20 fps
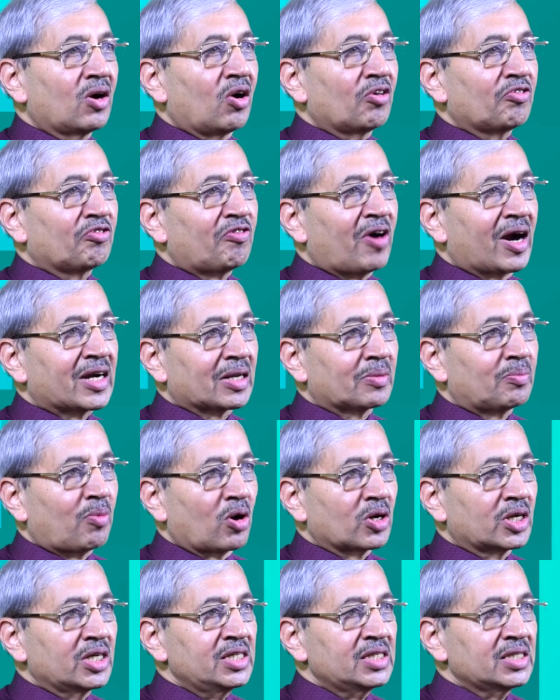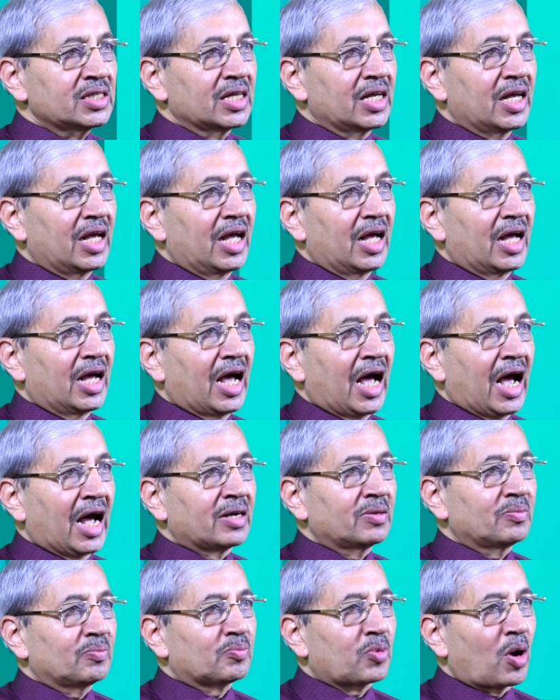of water bodies
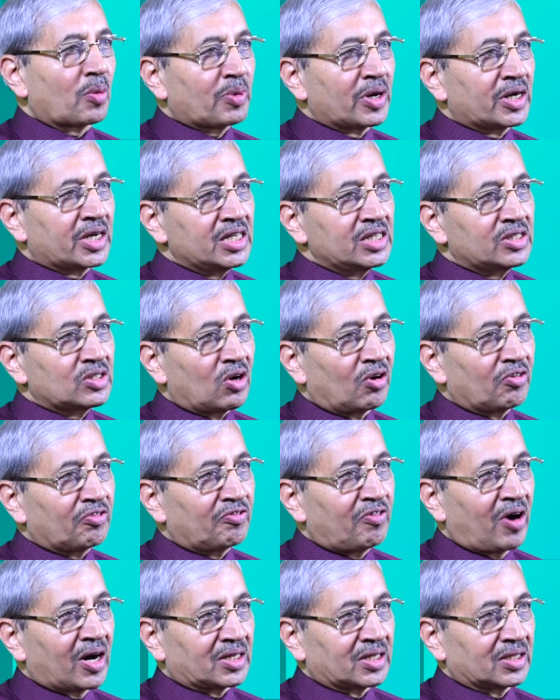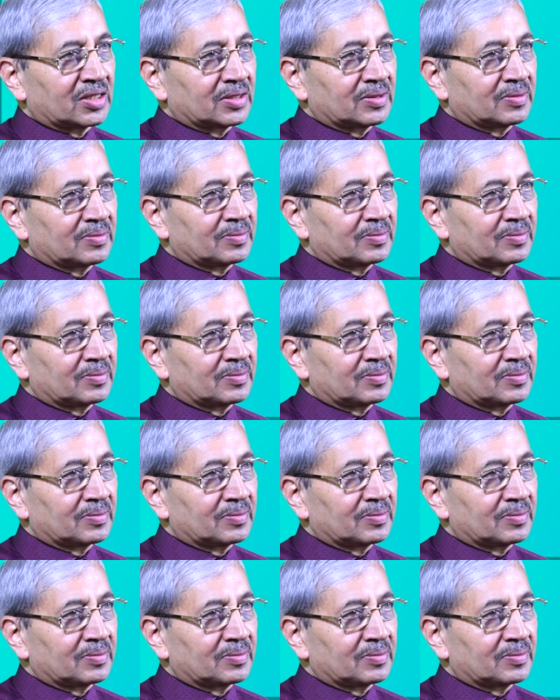and properties of water.